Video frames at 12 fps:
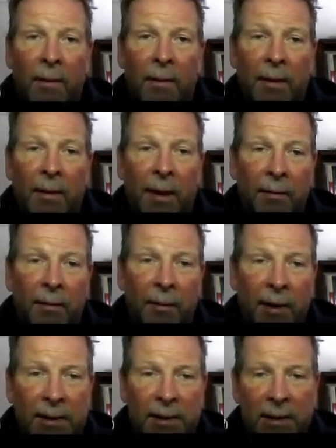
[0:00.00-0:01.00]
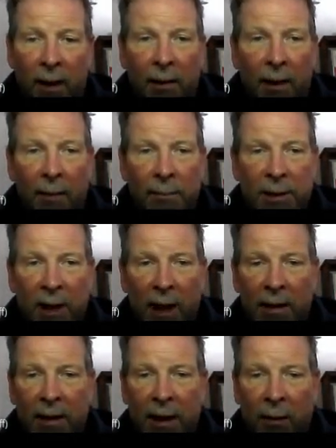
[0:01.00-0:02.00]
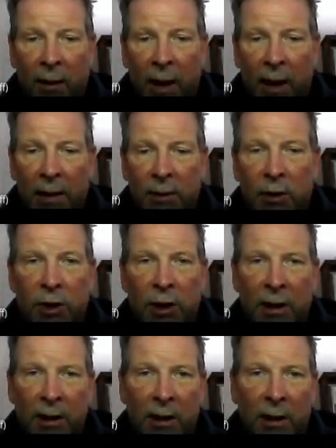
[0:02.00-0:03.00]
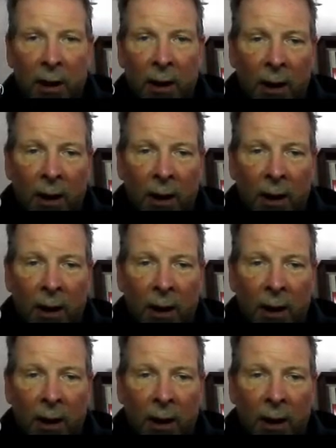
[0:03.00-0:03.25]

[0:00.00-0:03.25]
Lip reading: that this side here, AG,